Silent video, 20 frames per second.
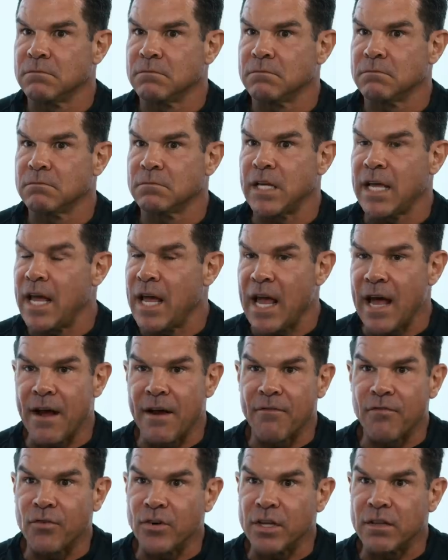spare shoes,
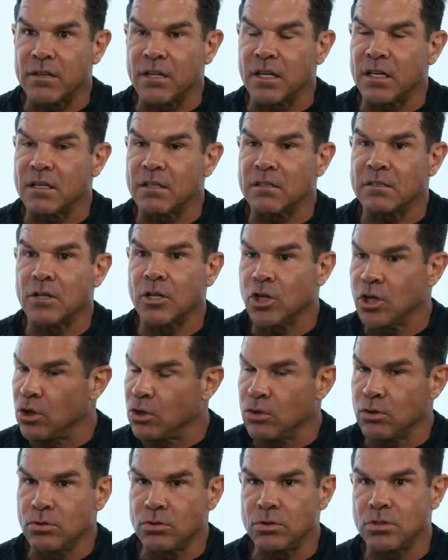everything,
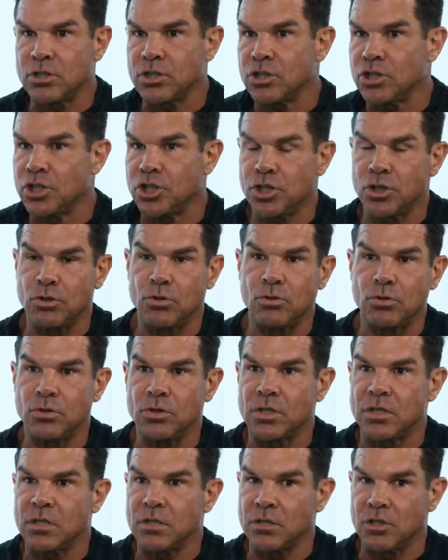clothes,
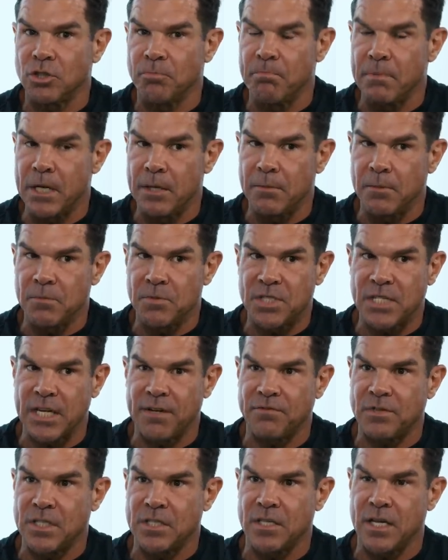shoes, minimum
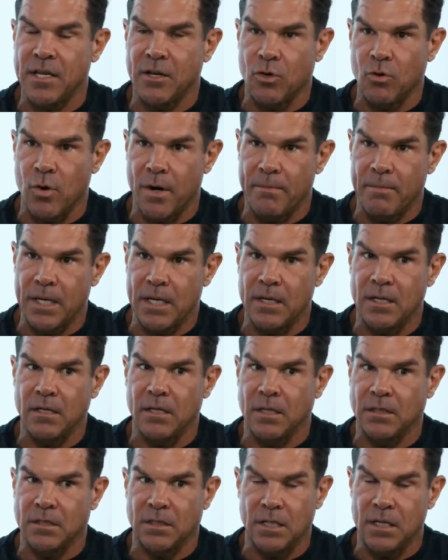safety equipment,
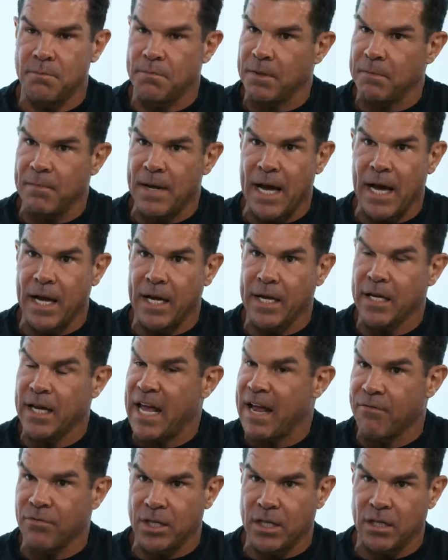sleeping bag,
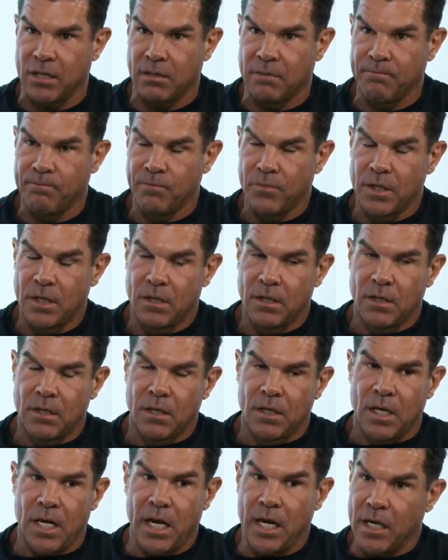everything.
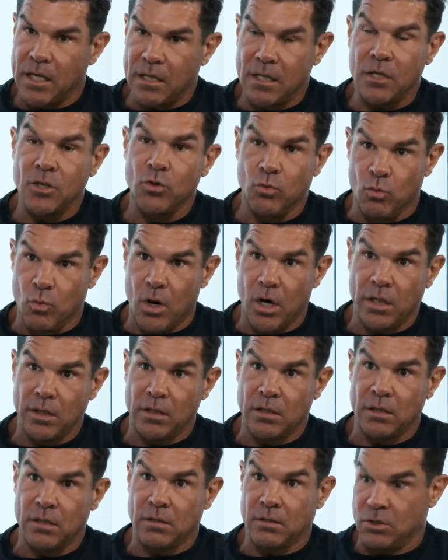Anything you want,
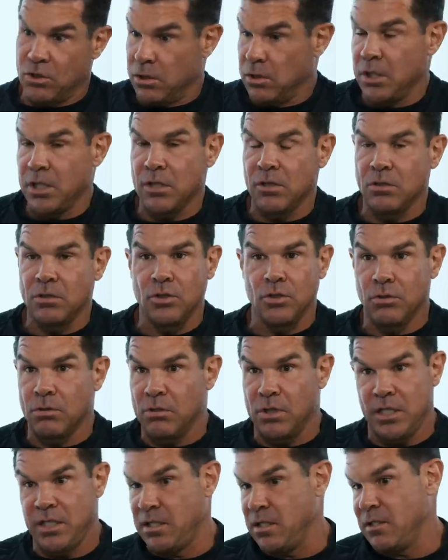clean clothes. You
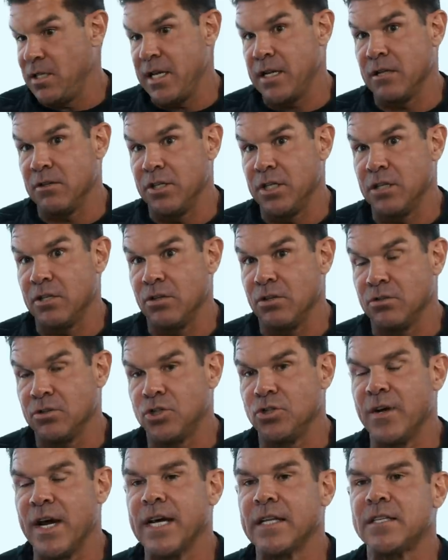don't need to take clean
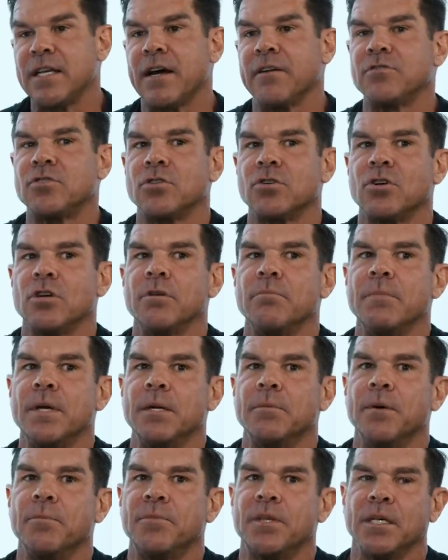clothes. You had to have certain
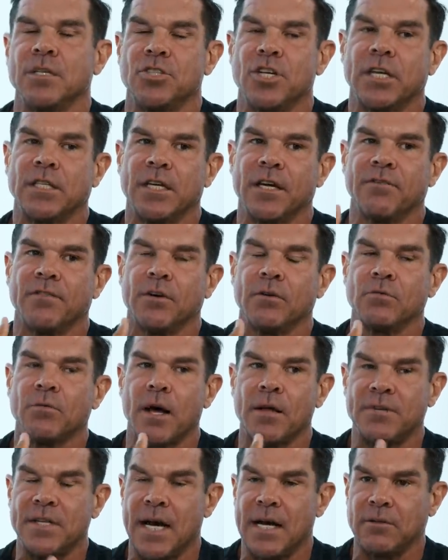minimum things. You had to have a,
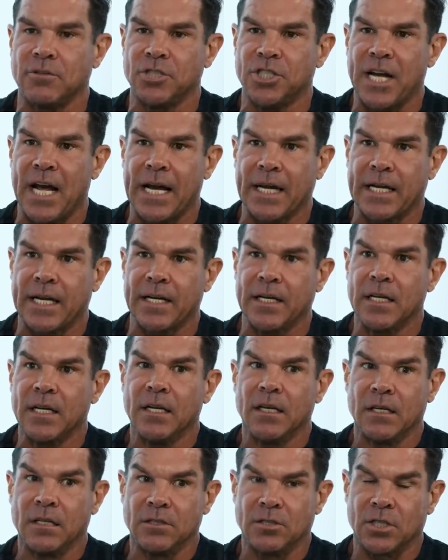a down jacket
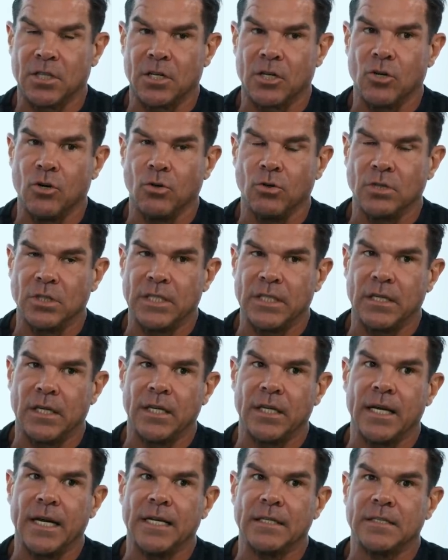because it got cold at
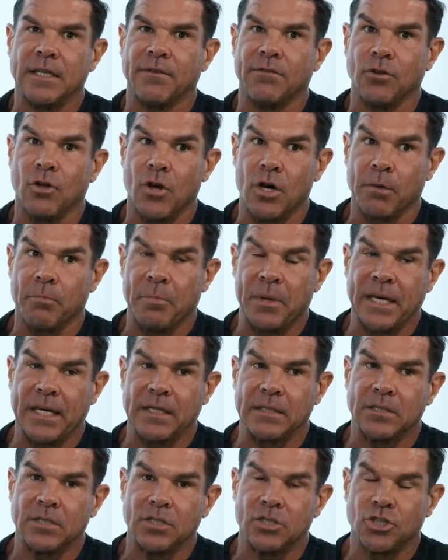night. You had to have long
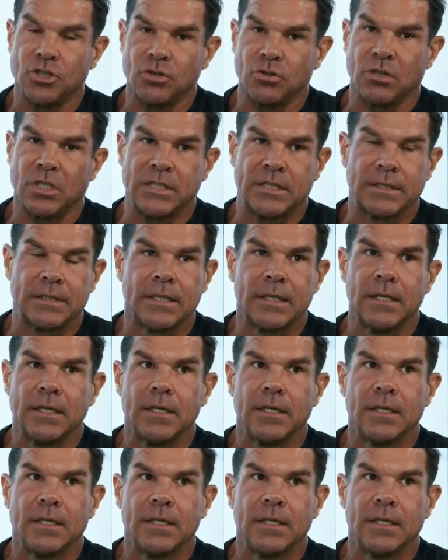pants, shorts,